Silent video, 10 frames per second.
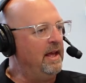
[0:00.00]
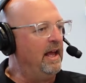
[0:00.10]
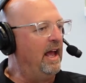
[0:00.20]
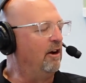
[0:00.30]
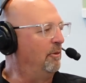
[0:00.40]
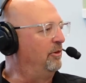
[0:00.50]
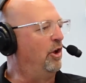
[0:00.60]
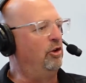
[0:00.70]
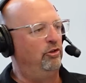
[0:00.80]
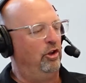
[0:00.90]
everybody's
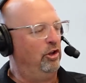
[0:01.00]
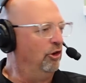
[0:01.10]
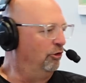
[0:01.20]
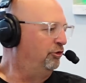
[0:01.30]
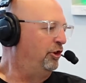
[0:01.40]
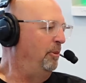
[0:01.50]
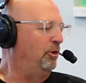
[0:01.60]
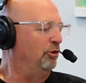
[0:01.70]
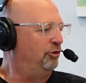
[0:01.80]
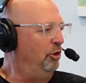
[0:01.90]
like, there's
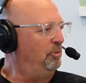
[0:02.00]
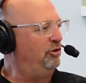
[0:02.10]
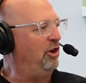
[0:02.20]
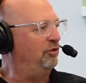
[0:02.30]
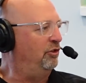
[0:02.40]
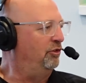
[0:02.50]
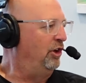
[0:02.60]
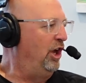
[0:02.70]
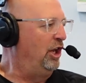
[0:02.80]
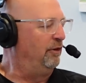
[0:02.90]
typical stupid justice
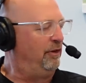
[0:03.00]
again.